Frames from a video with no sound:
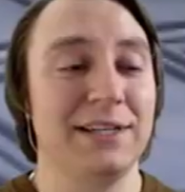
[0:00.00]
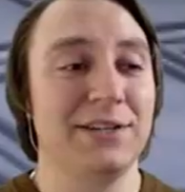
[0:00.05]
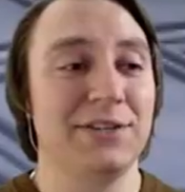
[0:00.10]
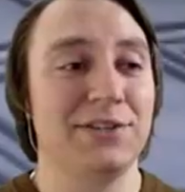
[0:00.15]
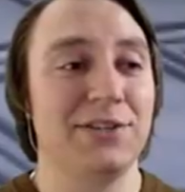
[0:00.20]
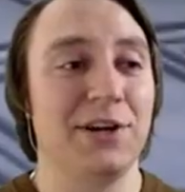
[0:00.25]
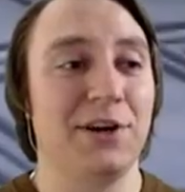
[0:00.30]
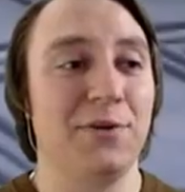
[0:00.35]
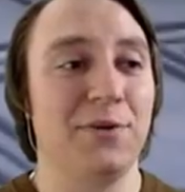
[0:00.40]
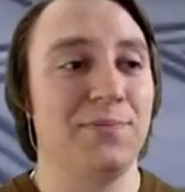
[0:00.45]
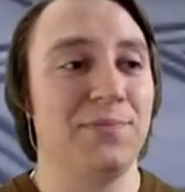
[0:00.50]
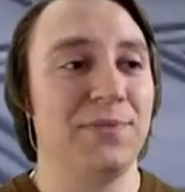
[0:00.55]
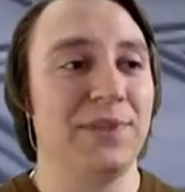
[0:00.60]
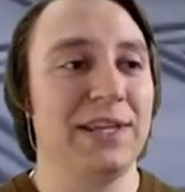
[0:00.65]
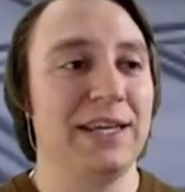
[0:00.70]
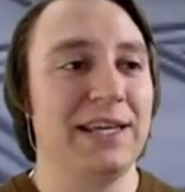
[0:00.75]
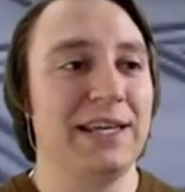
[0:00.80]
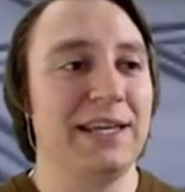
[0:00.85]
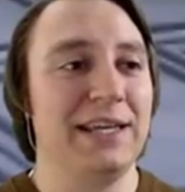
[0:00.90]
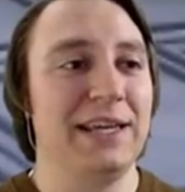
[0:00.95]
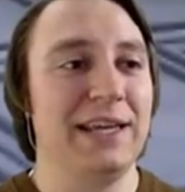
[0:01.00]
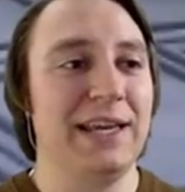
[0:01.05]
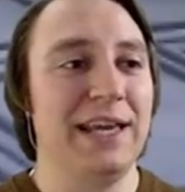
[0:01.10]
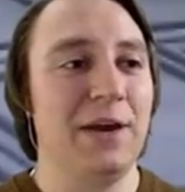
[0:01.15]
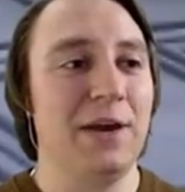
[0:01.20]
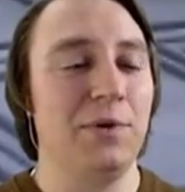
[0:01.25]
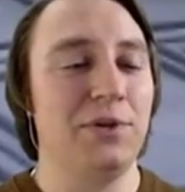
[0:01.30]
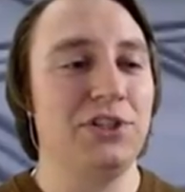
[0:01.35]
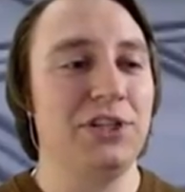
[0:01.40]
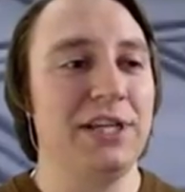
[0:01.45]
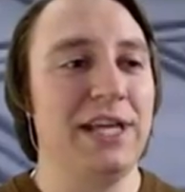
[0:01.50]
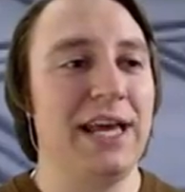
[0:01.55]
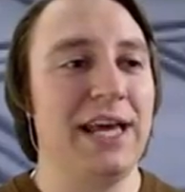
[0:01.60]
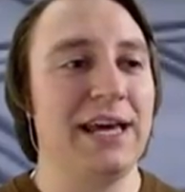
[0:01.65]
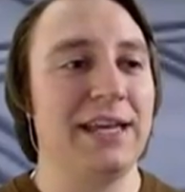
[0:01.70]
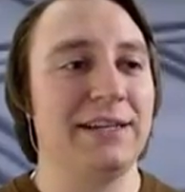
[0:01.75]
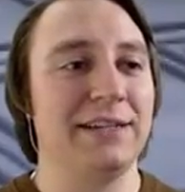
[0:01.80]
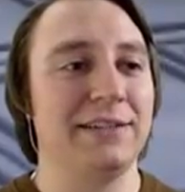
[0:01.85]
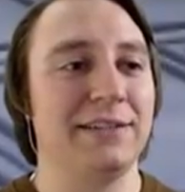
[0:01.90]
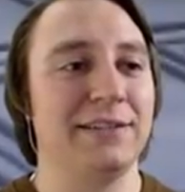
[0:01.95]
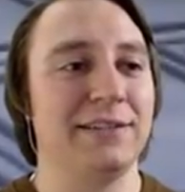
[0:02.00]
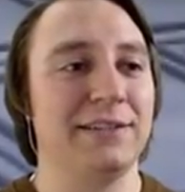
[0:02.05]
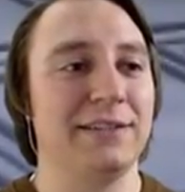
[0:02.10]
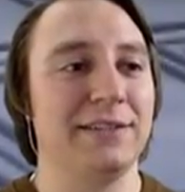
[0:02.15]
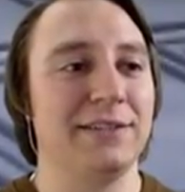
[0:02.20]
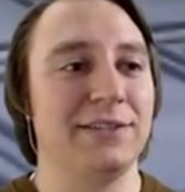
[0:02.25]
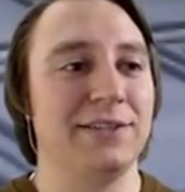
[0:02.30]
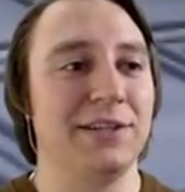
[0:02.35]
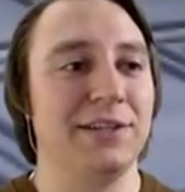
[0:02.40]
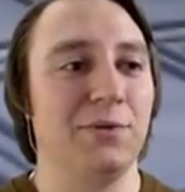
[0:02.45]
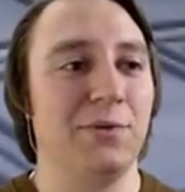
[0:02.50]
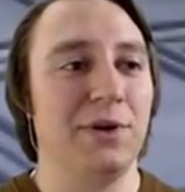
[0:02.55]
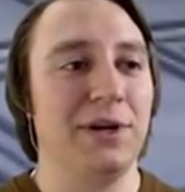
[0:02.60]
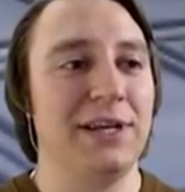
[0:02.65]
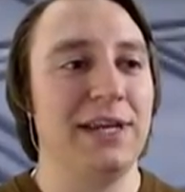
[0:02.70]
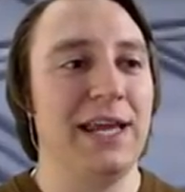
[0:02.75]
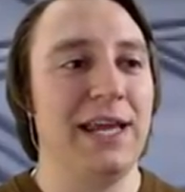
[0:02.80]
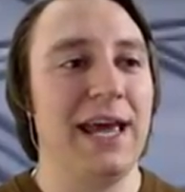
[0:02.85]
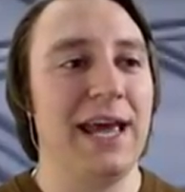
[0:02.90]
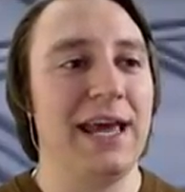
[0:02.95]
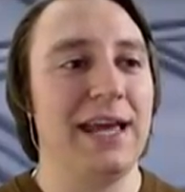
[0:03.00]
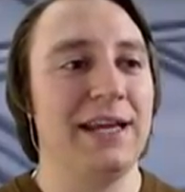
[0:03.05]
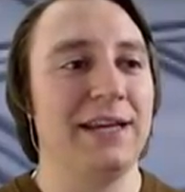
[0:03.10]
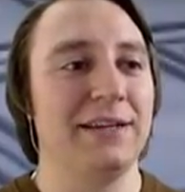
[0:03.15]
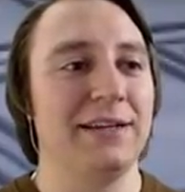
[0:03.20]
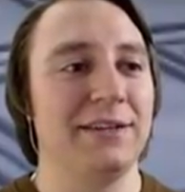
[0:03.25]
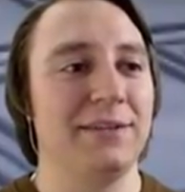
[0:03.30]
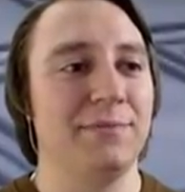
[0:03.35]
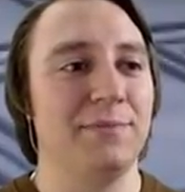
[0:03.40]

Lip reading: So you get what you get until one day,